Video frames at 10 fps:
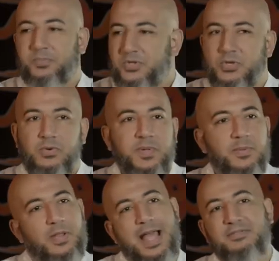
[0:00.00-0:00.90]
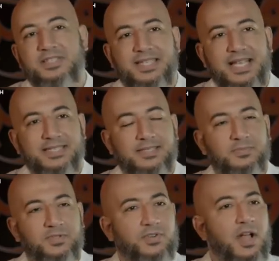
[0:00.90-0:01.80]
two people having sex,
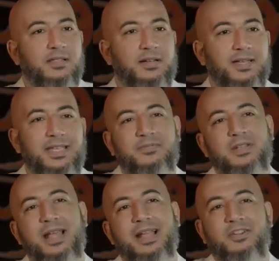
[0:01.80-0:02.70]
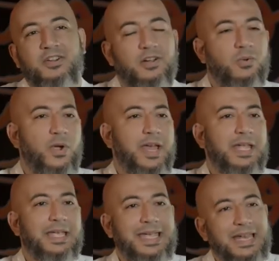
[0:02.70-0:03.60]
but rather even a girl
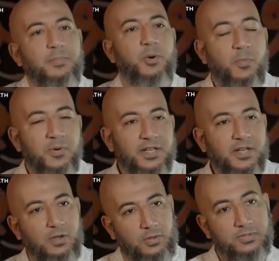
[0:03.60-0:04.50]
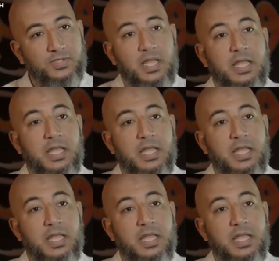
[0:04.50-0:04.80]
wearing inappropriate clothes